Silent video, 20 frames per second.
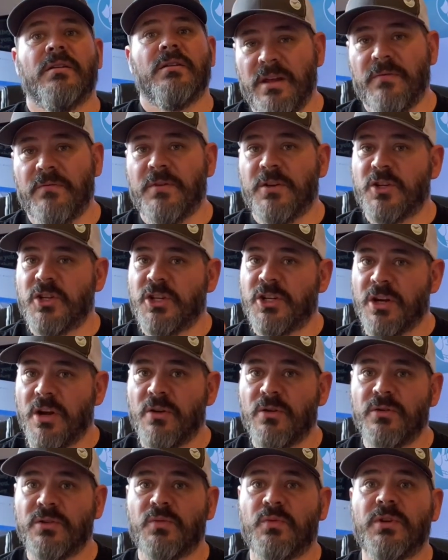If it
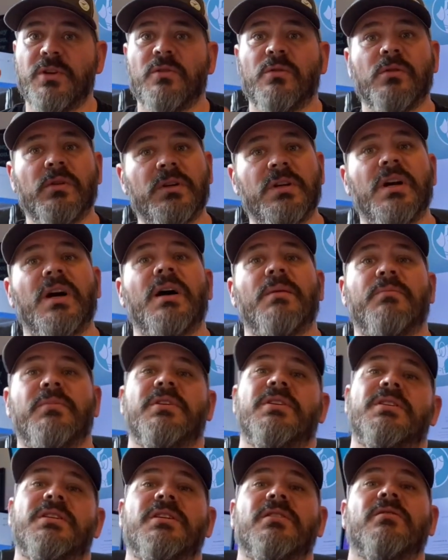shows when you look up, you
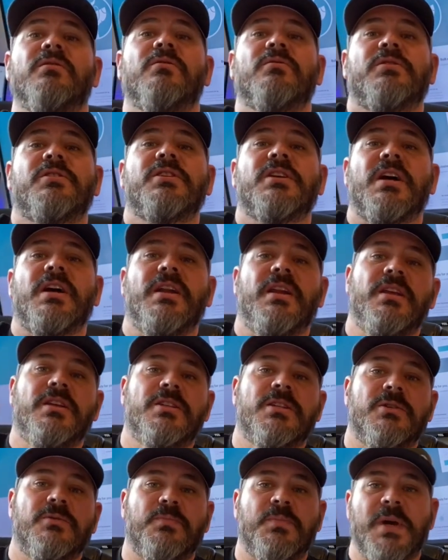see a little shiny
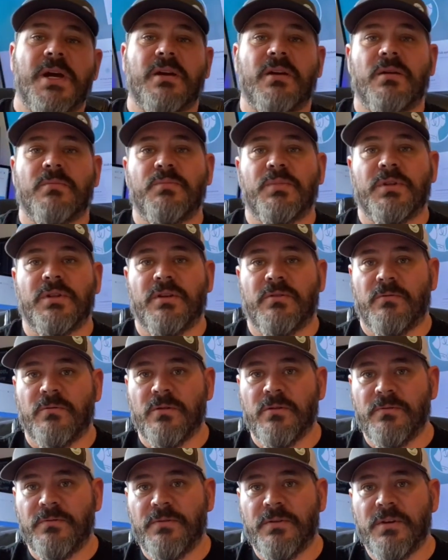speck up on the
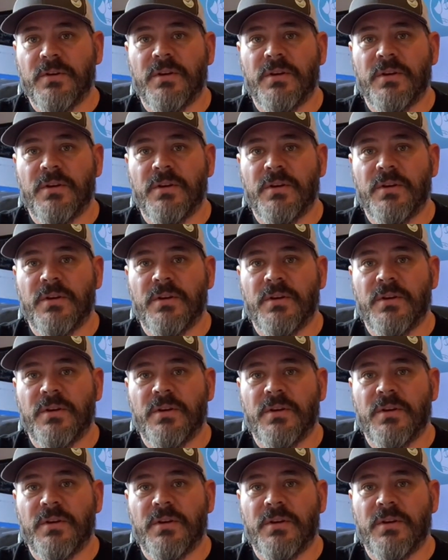roof,